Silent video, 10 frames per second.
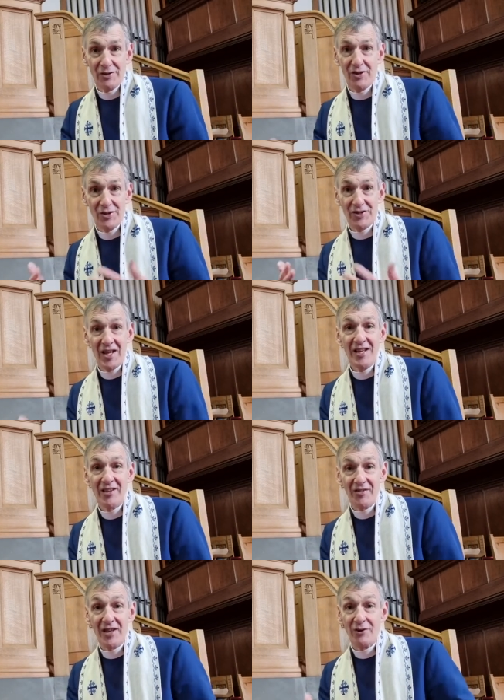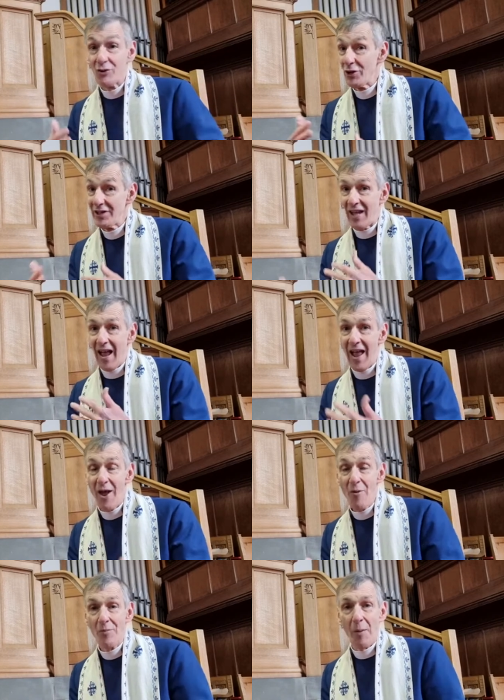to say that they're going to
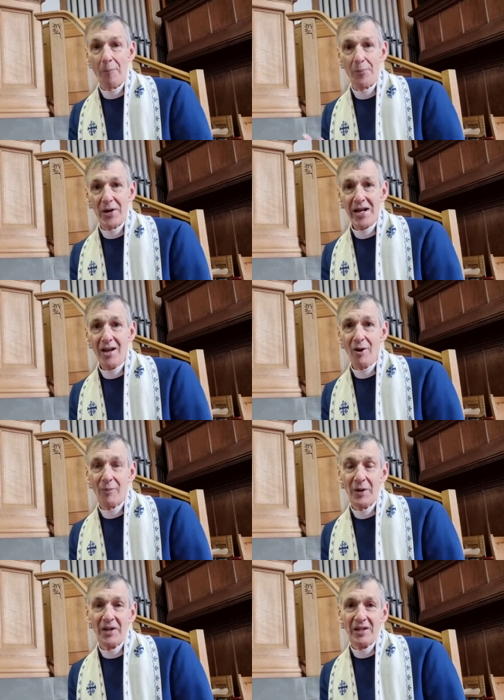help bring up